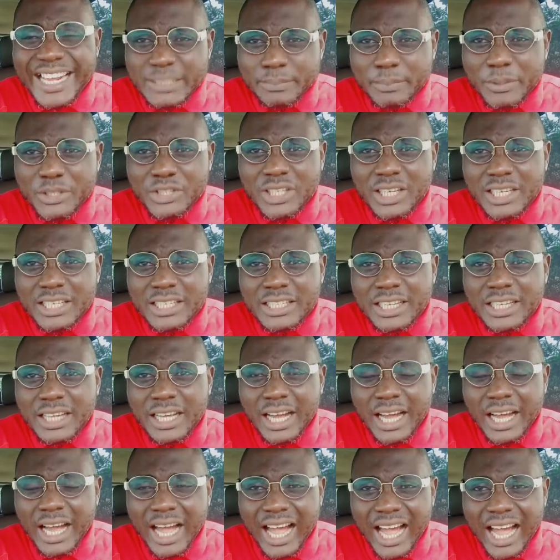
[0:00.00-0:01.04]
especially
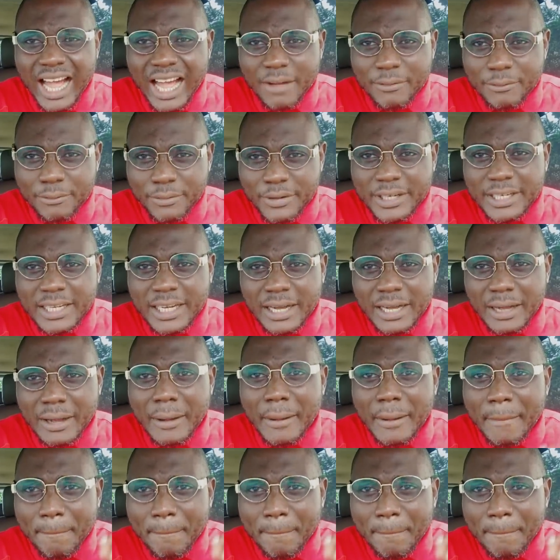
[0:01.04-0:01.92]
Africa,